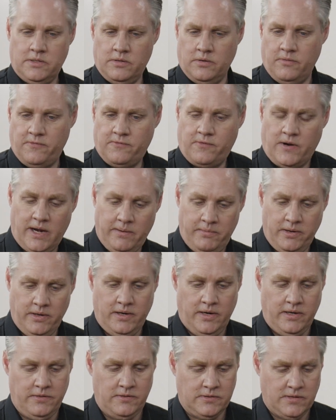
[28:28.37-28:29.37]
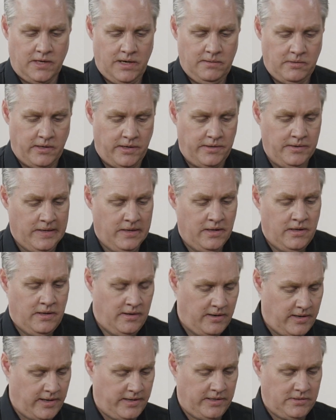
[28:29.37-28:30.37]
sort of framing in the timeline,
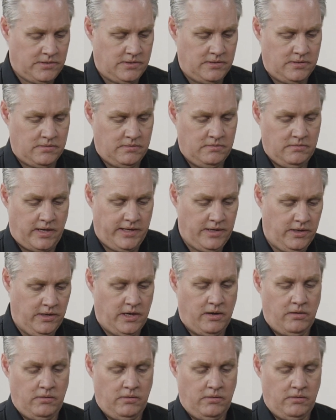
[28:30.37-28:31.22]
and that's just, I can go